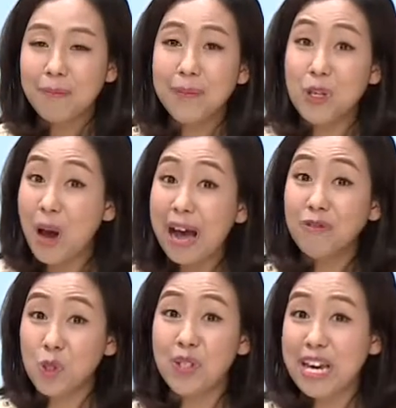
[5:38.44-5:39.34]
you have
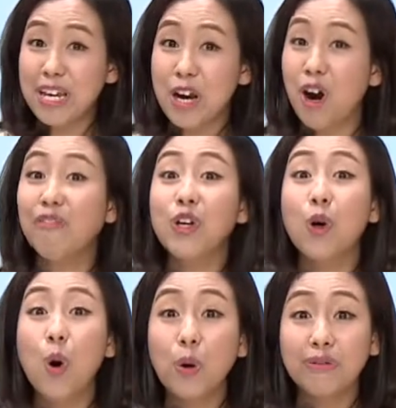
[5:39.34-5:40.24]
to take care of your
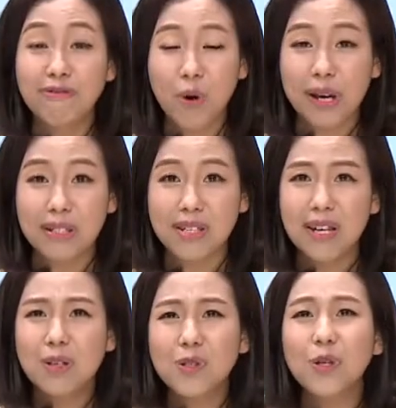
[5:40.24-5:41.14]
own voice.
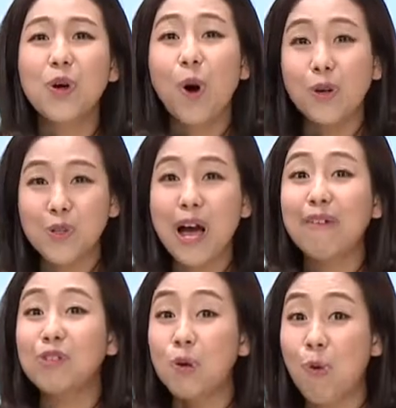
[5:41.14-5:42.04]
So you also
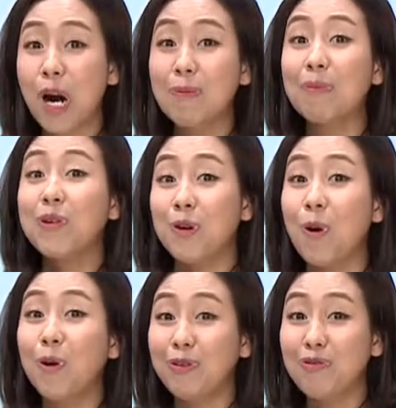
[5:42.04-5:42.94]
have to warm up your
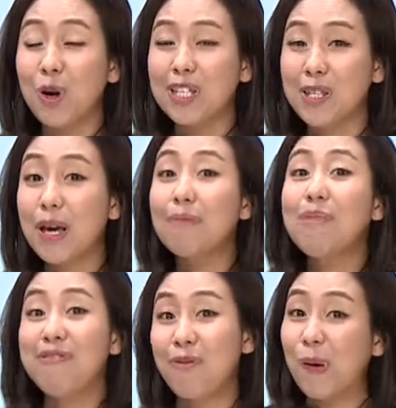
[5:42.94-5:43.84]
own voice
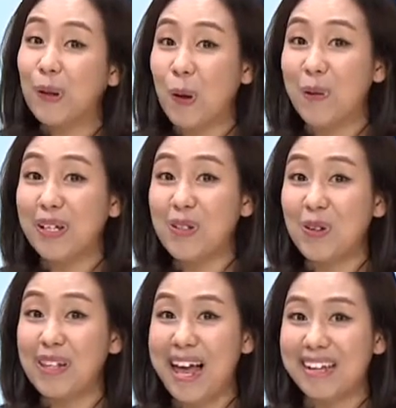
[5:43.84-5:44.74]
before going to
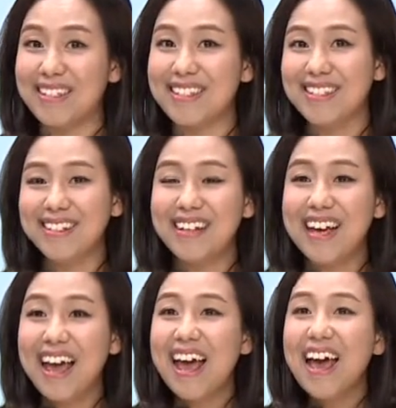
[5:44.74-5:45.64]
class.
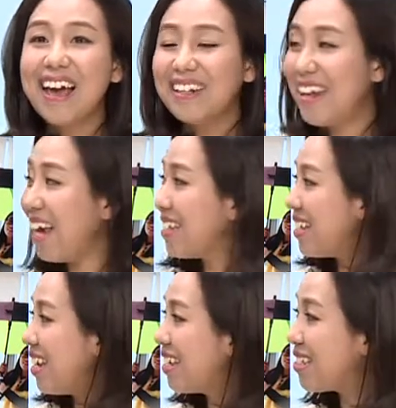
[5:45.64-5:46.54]
Next
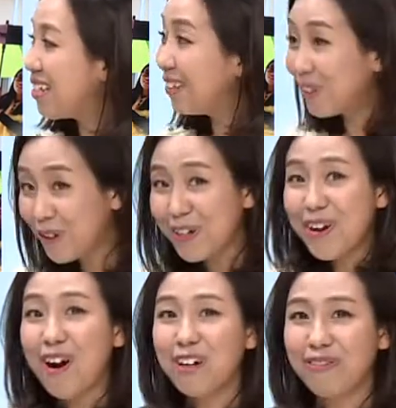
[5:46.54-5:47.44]
is the
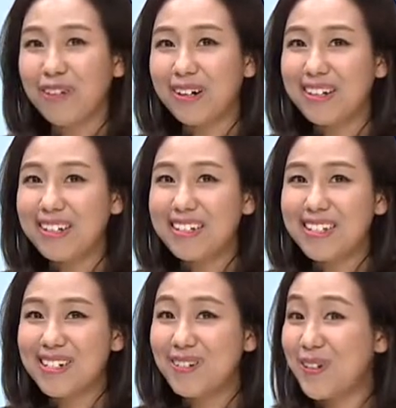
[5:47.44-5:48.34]
choreographer.
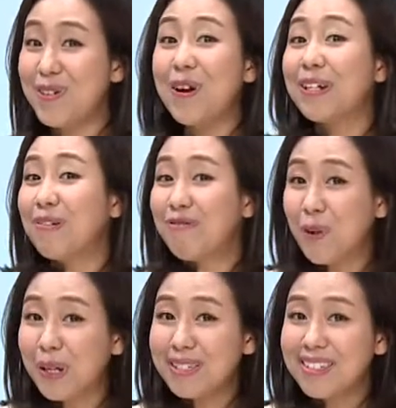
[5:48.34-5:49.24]
So you are the
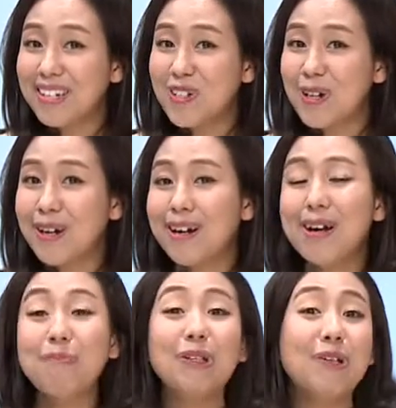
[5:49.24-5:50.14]
voice teacher,
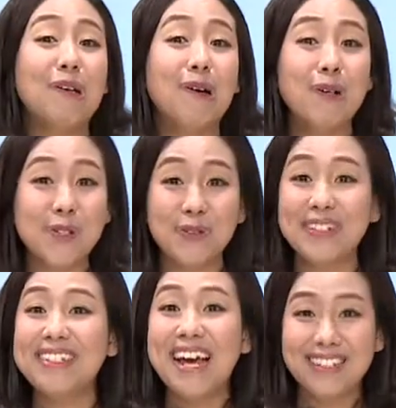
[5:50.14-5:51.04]
but you are also the
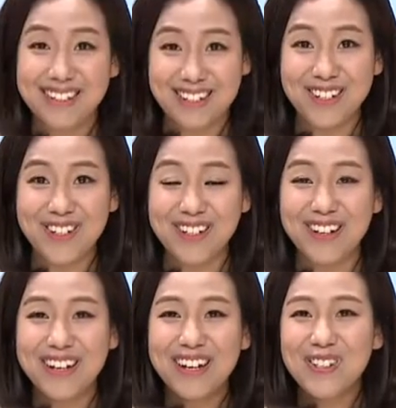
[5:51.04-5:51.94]
dance teacher.
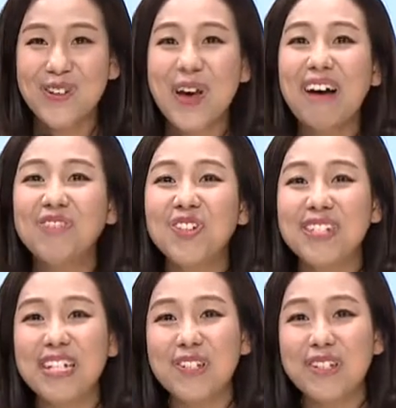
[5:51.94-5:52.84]
So you have to
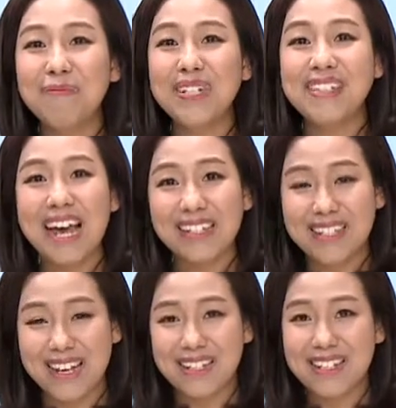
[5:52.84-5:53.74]
teach them the
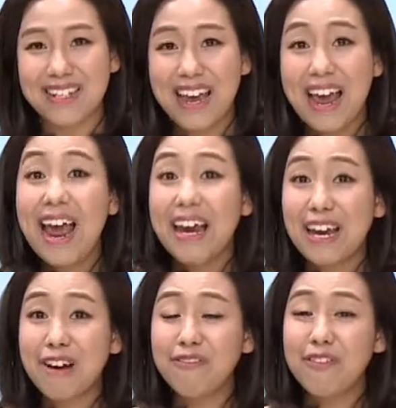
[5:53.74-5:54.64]
dances.
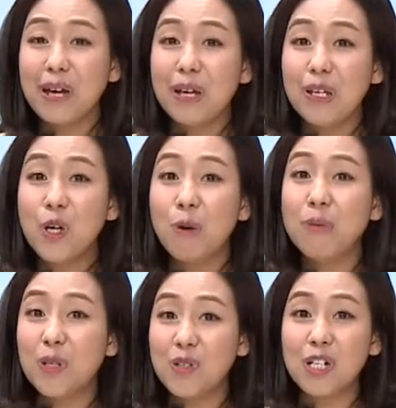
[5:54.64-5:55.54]
If your
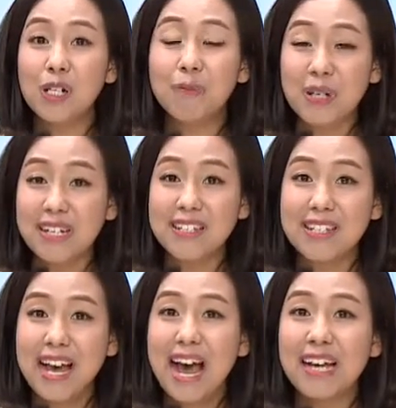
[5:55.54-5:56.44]
musical piece
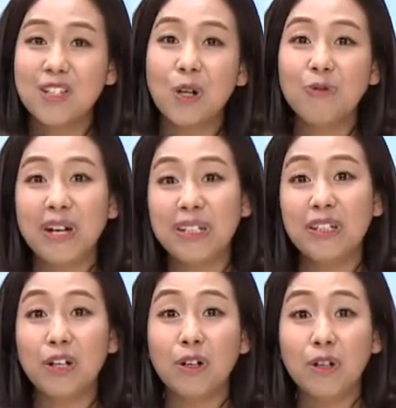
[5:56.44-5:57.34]
has already
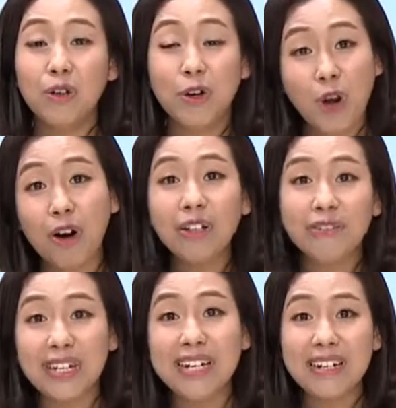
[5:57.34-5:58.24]
the
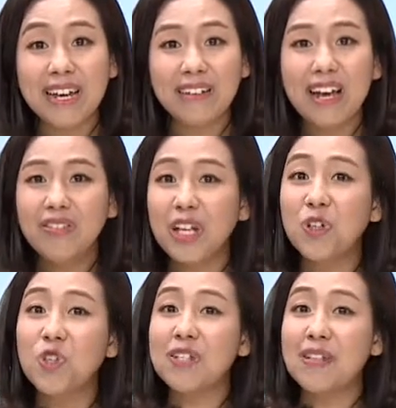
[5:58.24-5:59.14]
choreography in it, then you
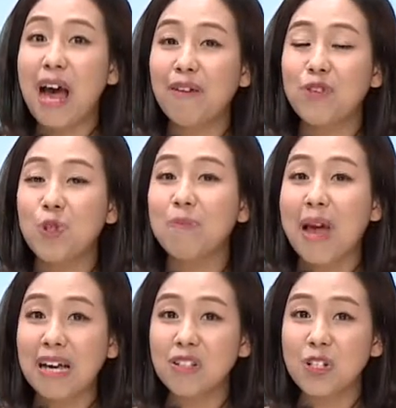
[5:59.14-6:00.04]
just have to
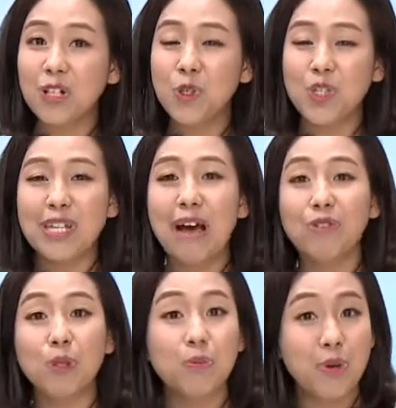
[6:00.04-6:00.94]
master, you just have
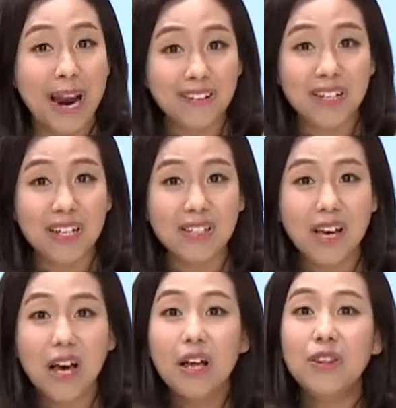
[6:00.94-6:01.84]
to practice
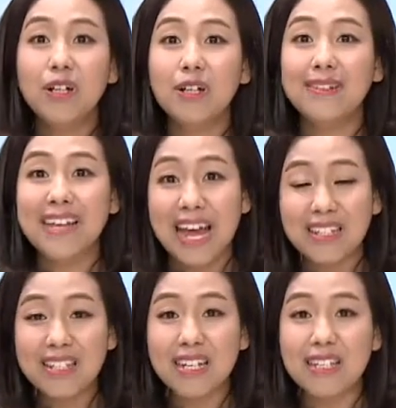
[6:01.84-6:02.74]
the
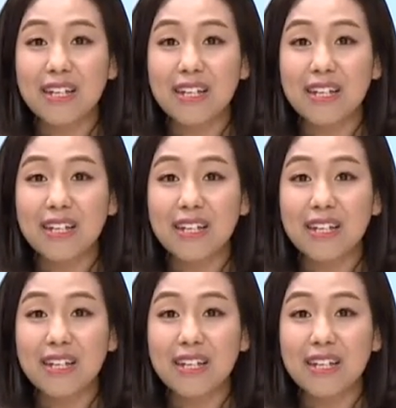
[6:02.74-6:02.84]
dances